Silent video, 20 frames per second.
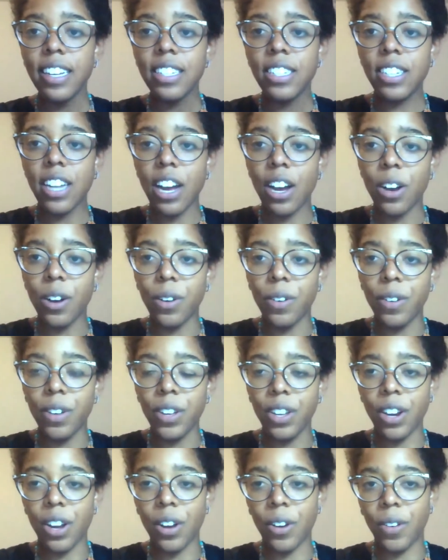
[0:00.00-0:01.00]
So,
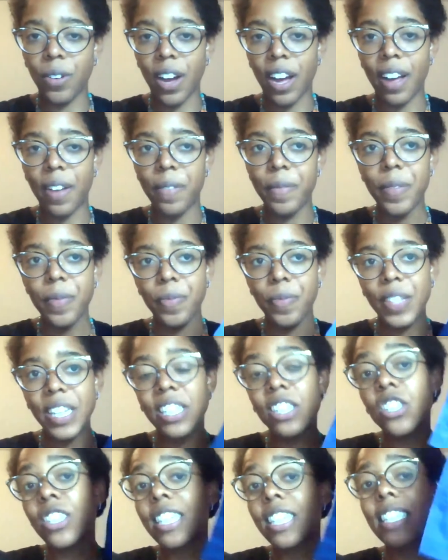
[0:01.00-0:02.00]
you know,
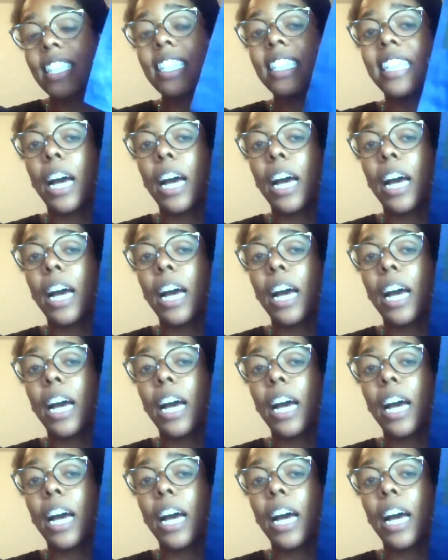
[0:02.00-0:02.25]
this is just